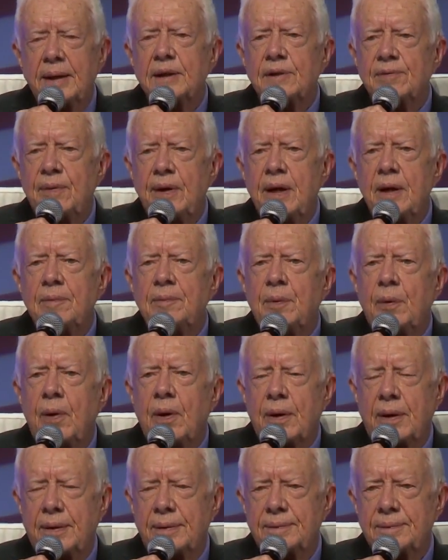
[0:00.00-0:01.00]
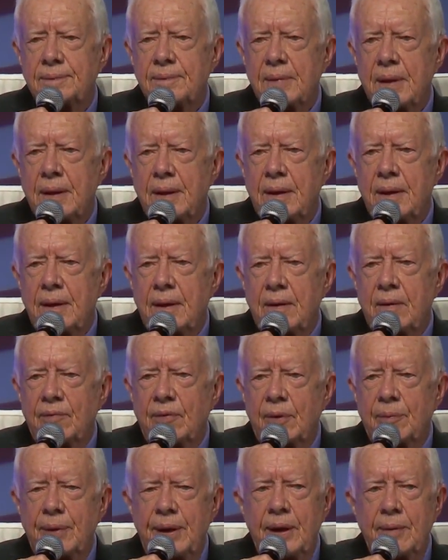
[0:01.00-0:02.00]
it's very important
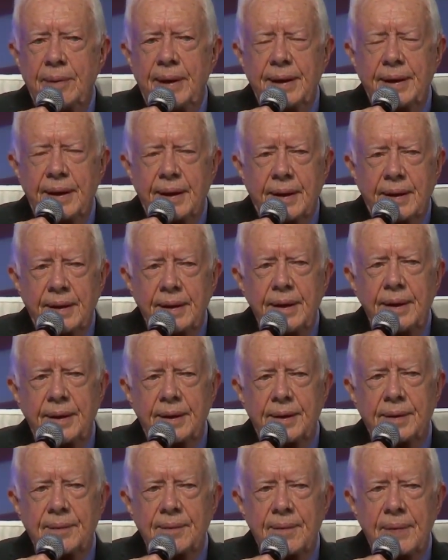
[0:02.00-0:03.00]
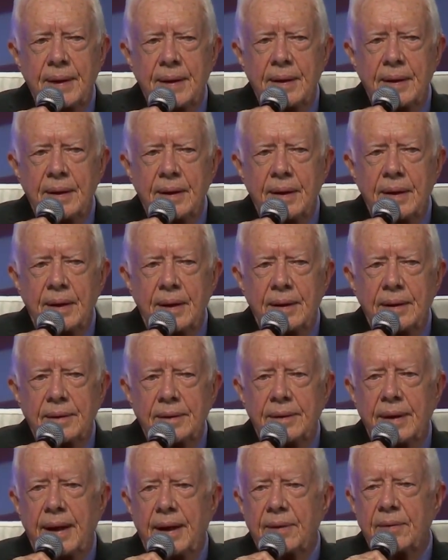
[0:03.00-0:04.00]
for me to make it clear
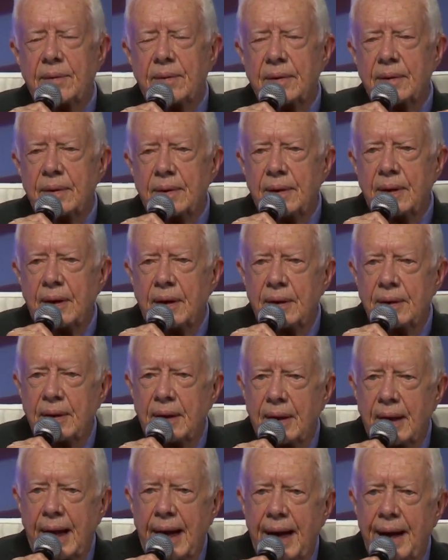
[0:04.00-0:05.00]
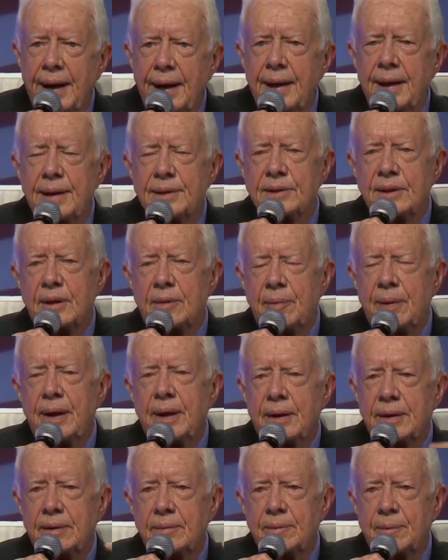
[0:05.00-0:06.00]
that I, as an
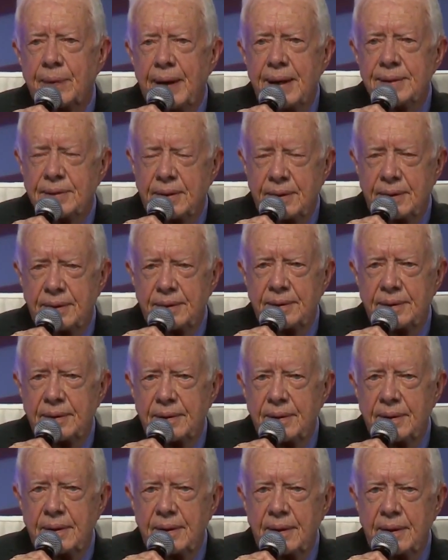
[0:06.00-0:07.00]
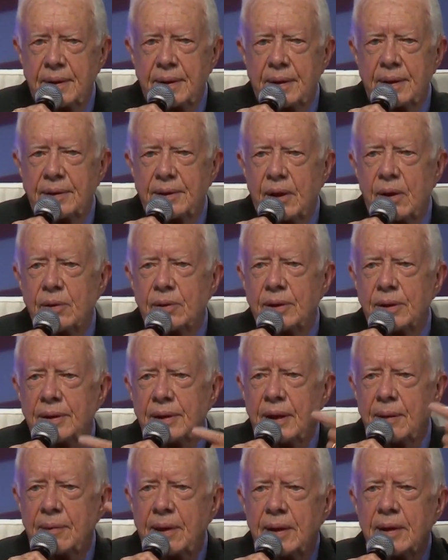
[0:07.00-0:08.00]
American president, don't
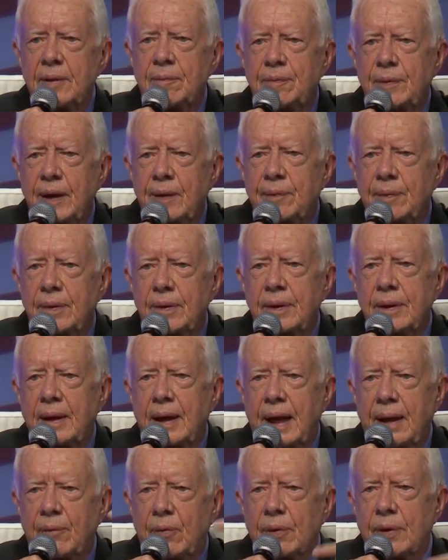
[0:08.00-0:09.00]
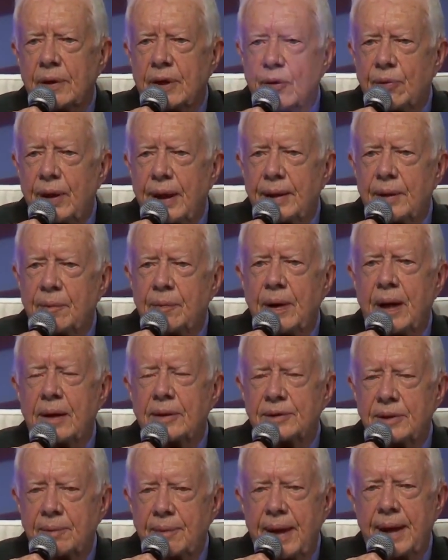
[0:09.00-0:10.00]
condemn other people. I want to correct the
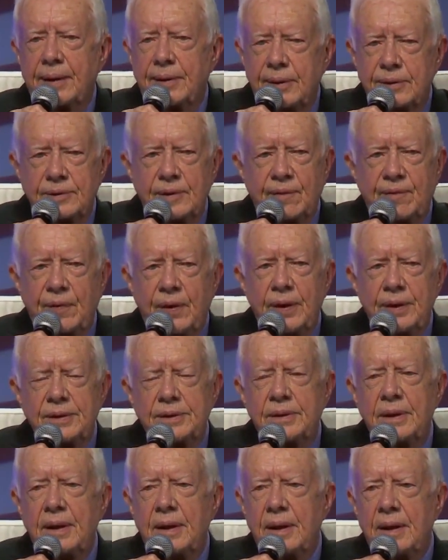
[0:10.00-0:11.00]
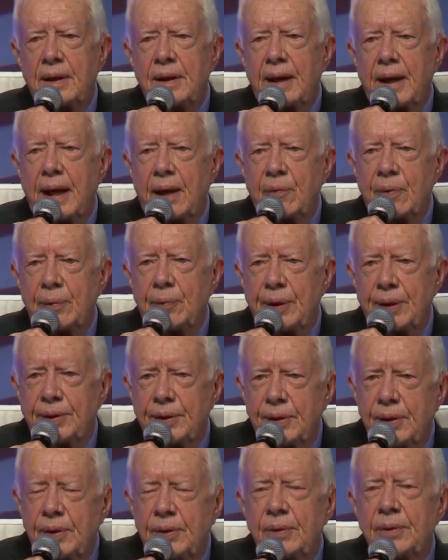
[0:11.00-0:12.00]
problems in my country first, and when we
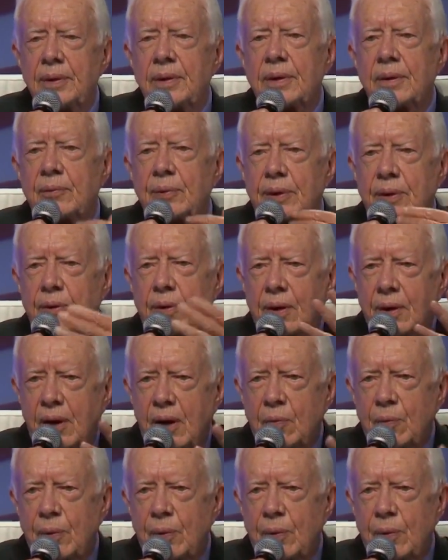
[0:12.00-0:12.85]
do, we'll go a long